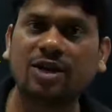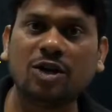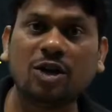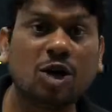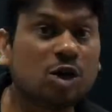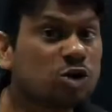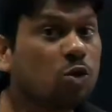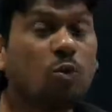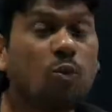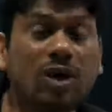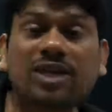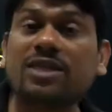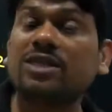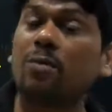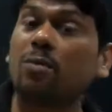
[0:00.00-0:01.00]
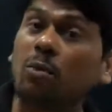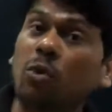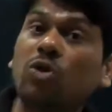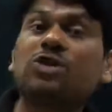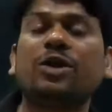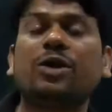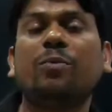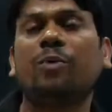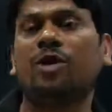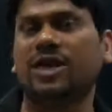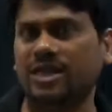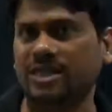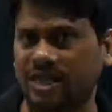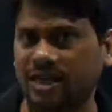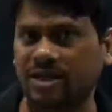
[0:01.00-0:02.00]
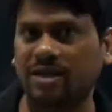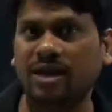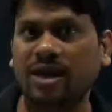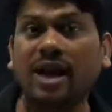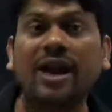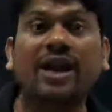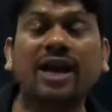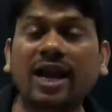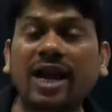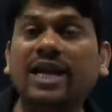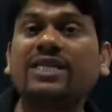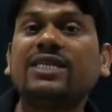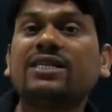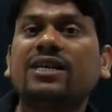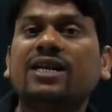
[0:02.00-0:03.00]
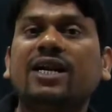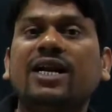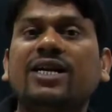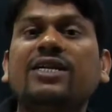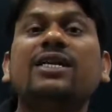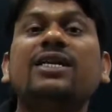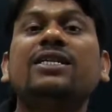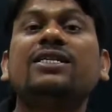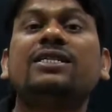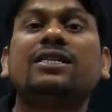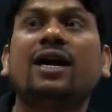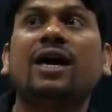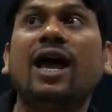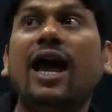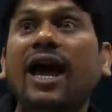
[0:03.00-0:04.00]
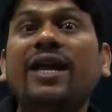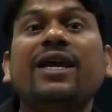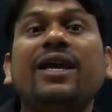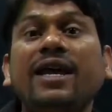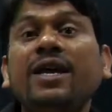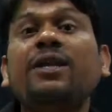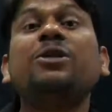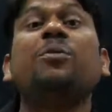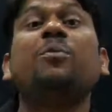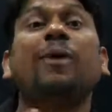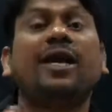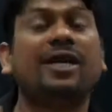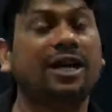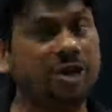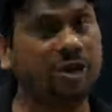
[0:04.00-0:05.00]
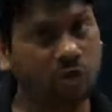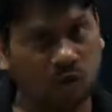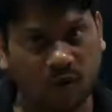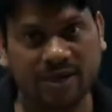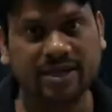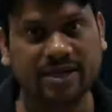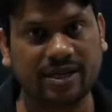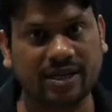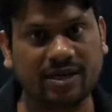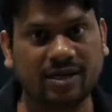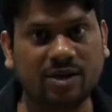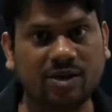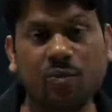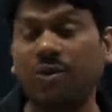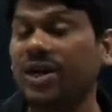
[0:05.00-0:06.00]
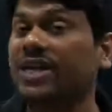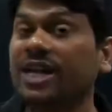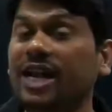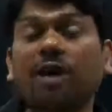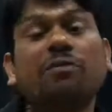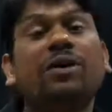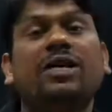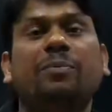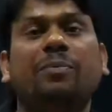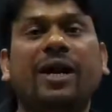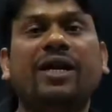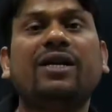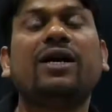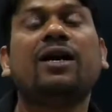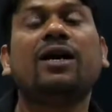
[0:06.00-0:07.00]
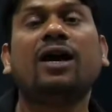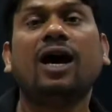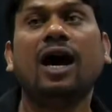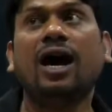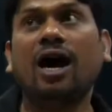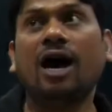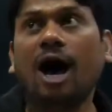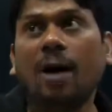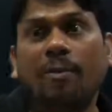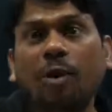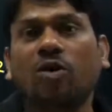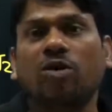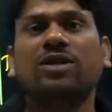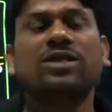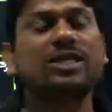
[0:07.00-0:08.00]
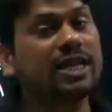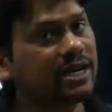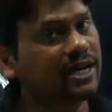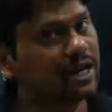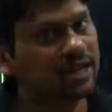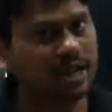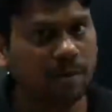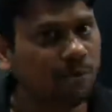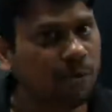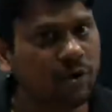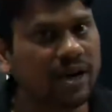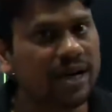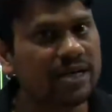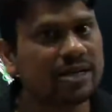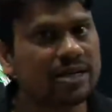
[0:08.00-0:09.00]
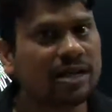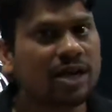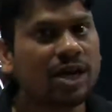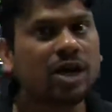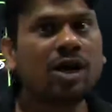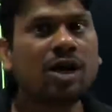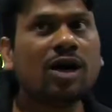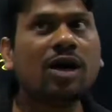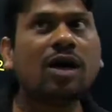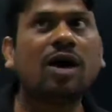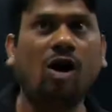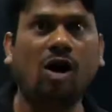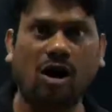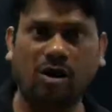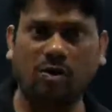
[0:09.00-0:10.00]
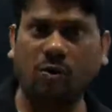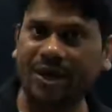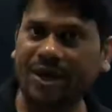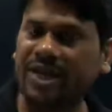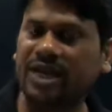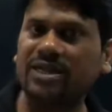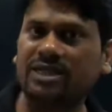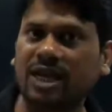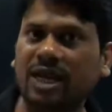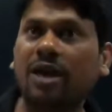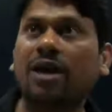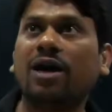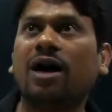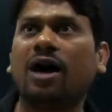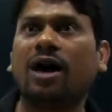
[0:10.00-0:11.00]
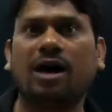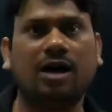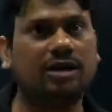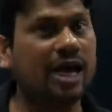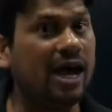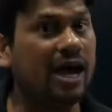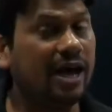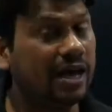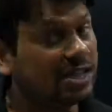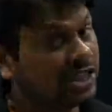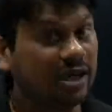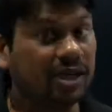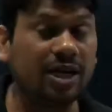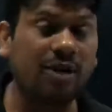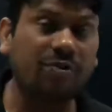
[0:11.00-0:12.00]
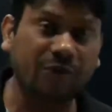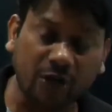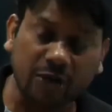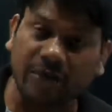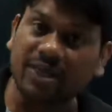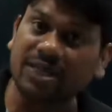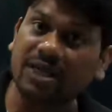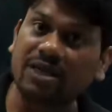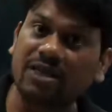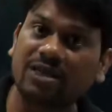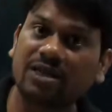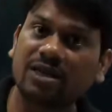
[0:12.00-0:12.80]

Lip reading: So what is the most important thing? Latching current is an independent quantity, will never depend upon circuit components, or we can say the external frequencies,